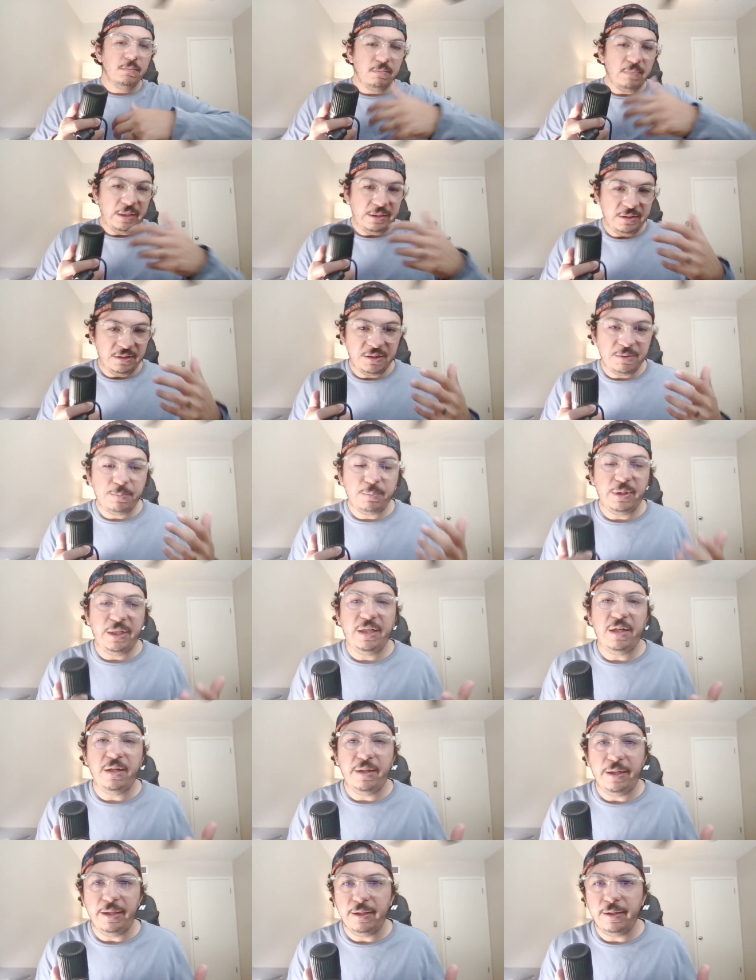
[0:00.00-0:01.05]
and
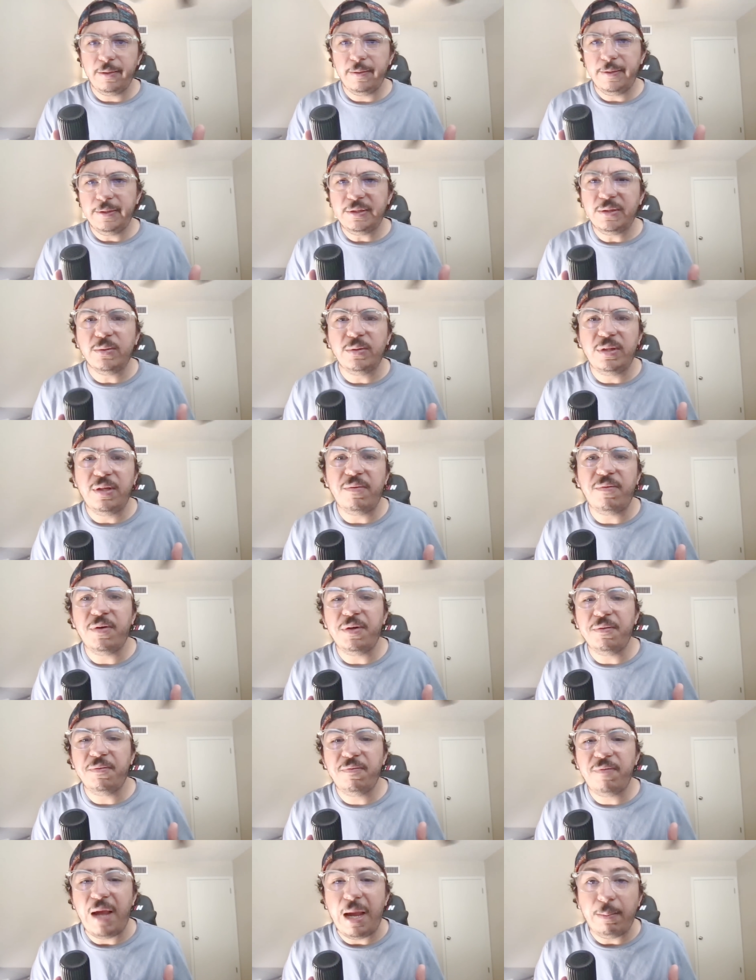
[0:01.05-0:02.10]
splintering into
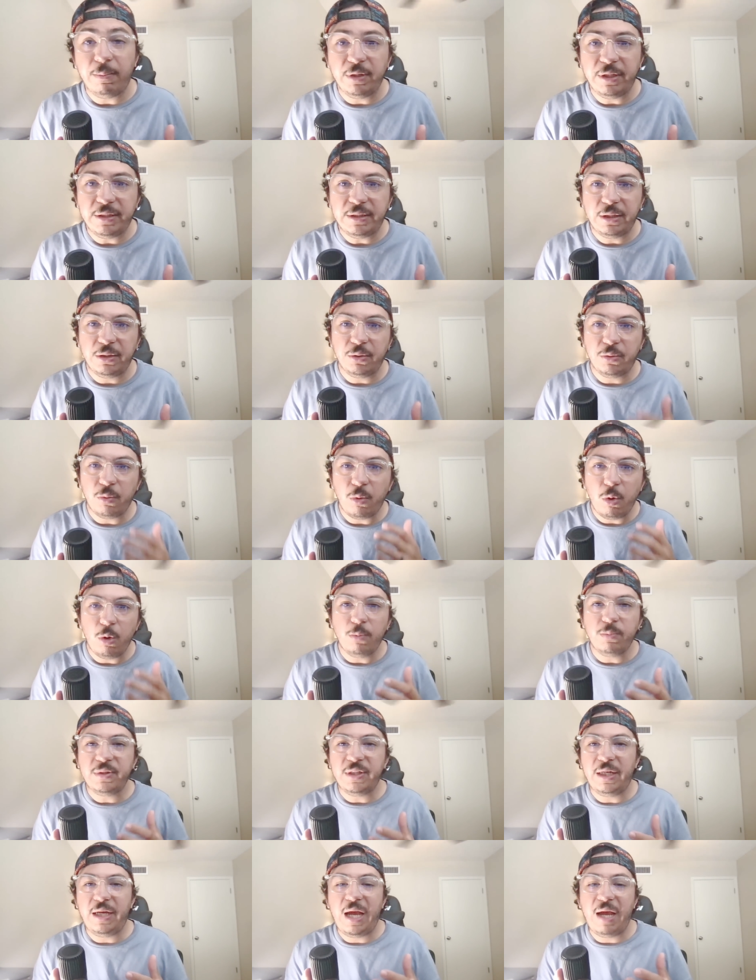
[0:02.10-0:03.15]
different families and
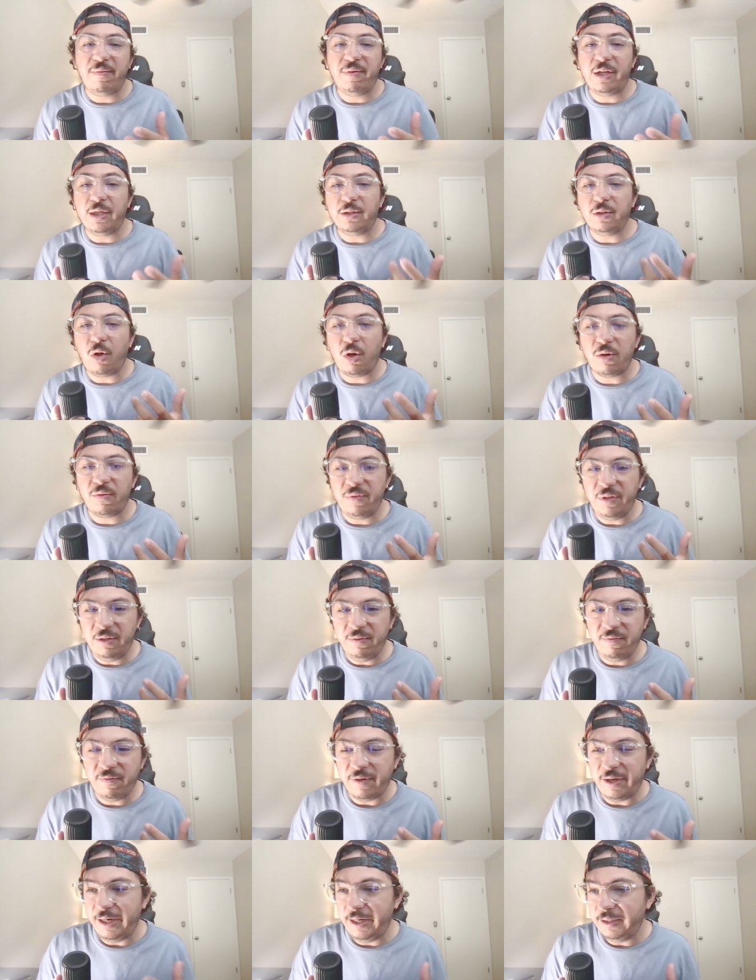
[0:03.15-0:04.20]
groups and having a lot of
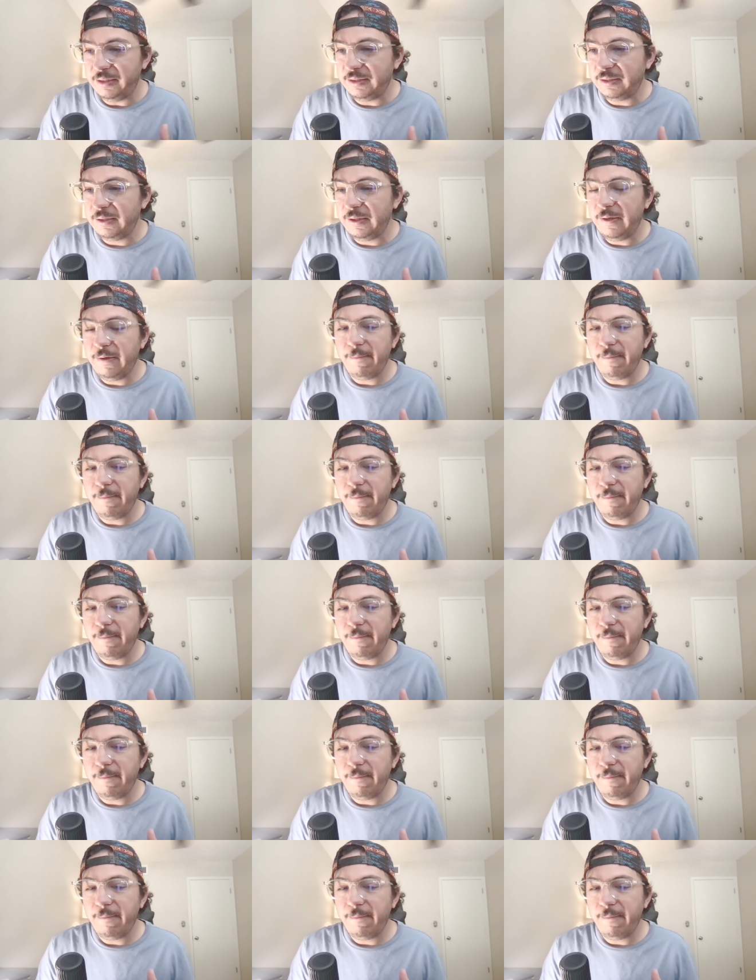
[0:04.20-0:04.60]
infights.